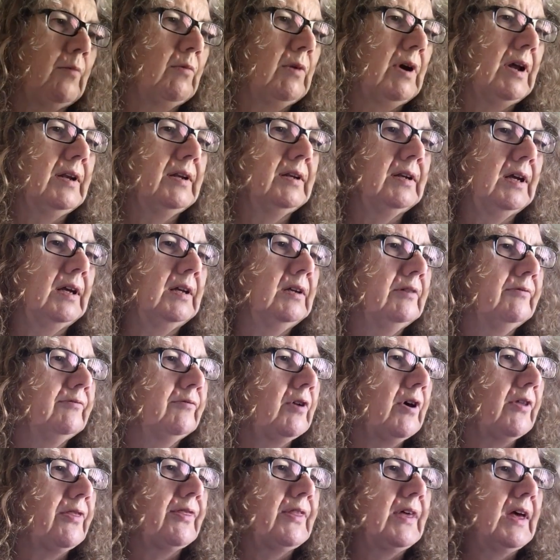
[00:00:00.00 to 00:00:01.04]
one, and I've
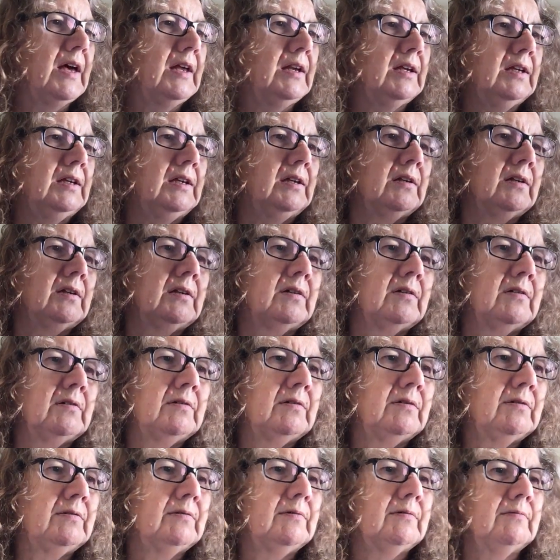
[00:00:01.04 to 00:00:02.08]
got that in
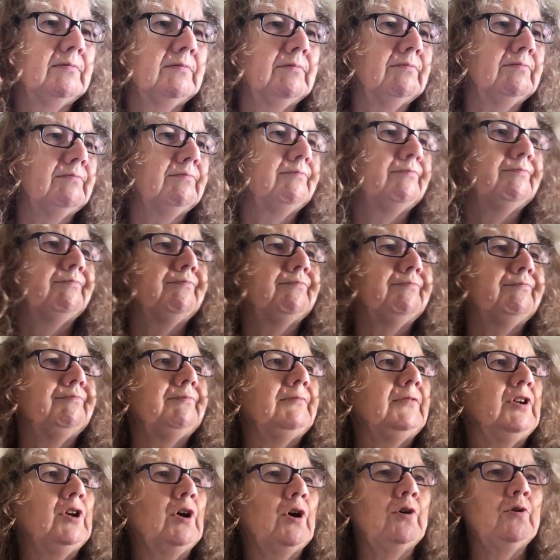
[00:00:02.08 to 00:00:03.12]
a
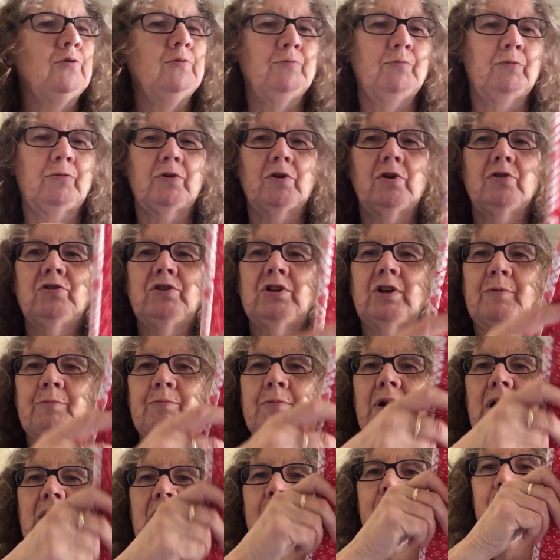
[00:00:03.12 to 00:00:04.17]
gnome project
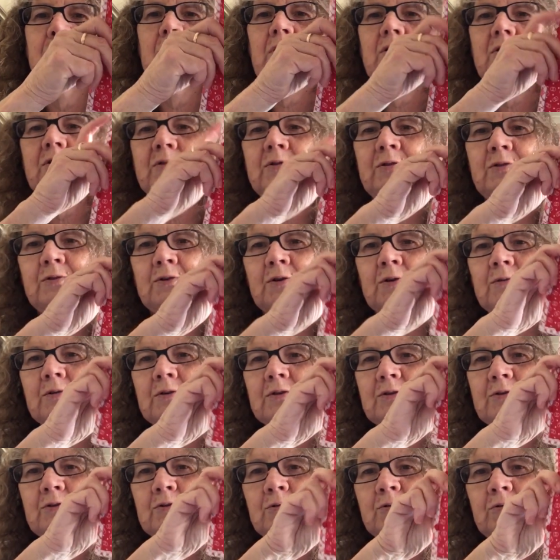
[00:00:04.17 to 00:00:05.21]
bag because, you know,
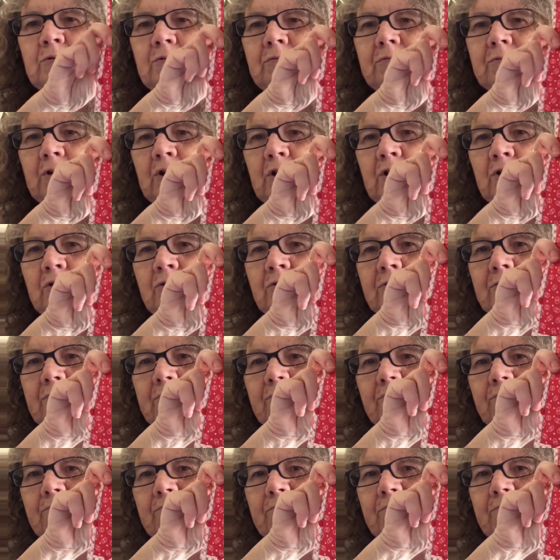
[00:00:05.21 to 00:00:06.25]
it's all cute
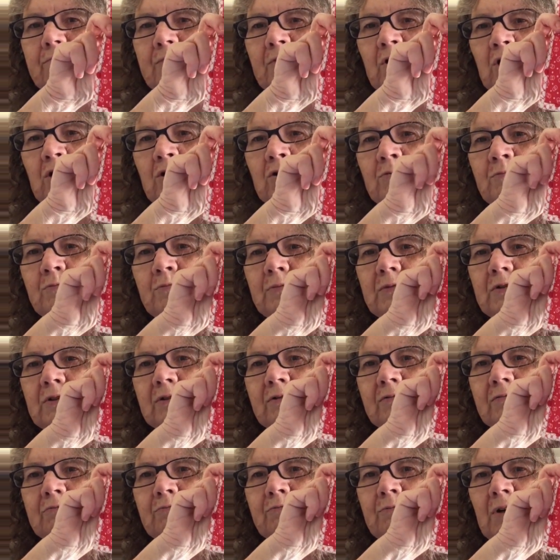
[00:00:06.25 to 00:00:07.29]
gnomes
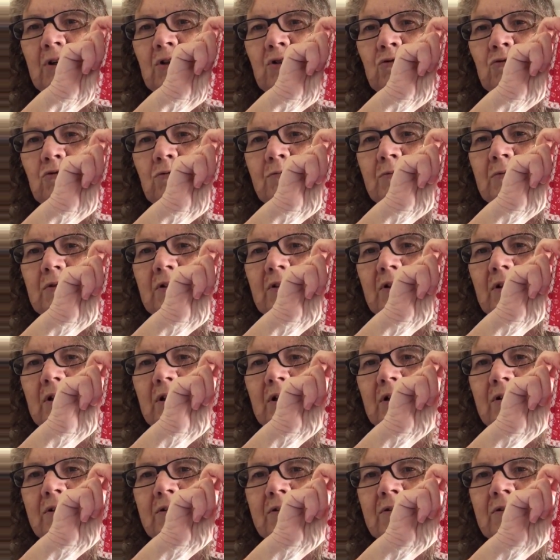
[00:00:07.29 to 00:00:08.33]
and mushrooms and
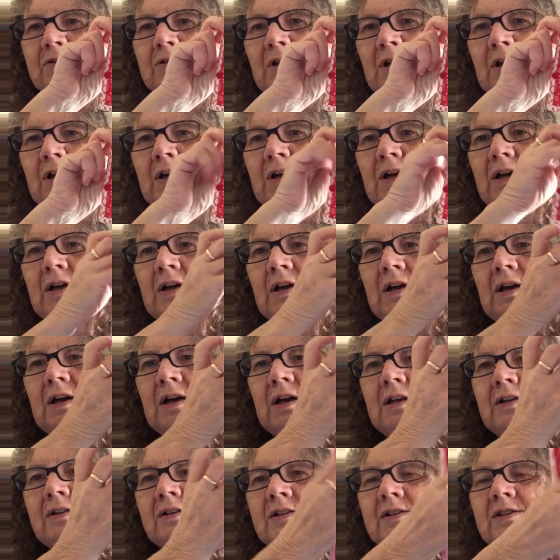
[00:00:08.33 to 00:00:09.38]
things.
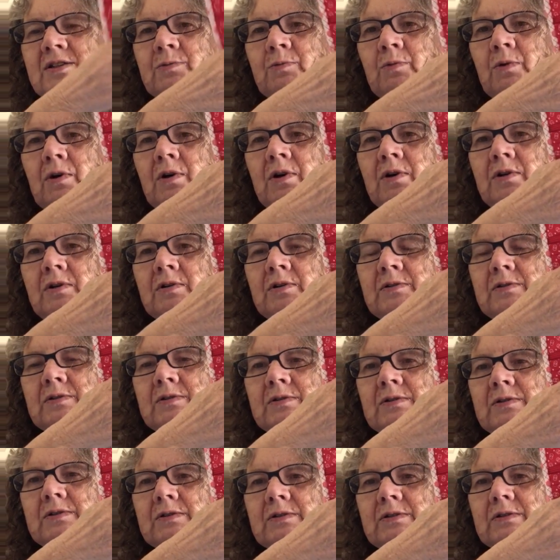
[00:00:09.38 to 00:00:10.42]
And this
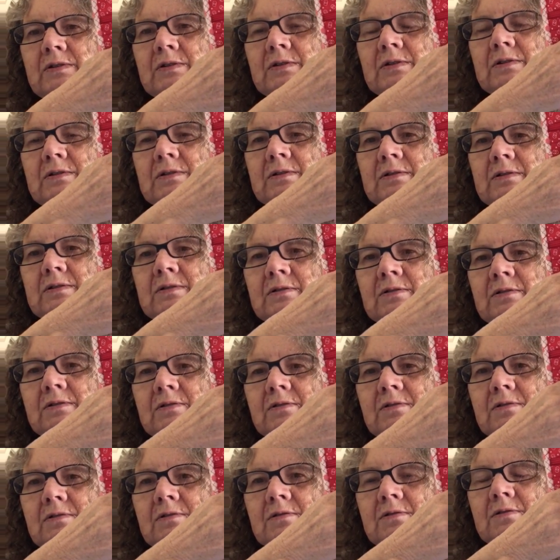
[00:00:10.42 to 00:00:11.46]
was,
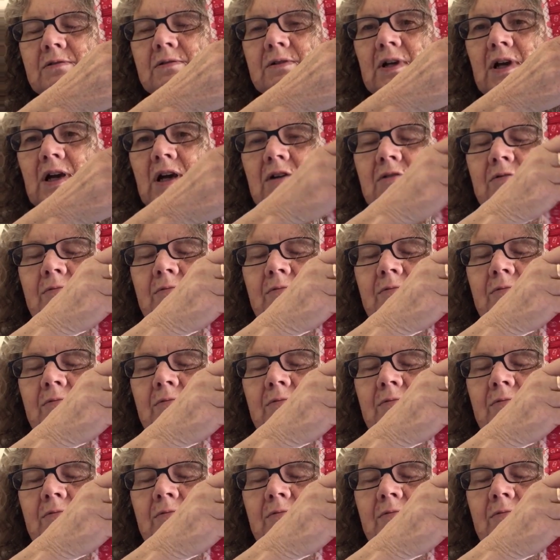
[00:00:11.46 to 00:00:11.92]
I can't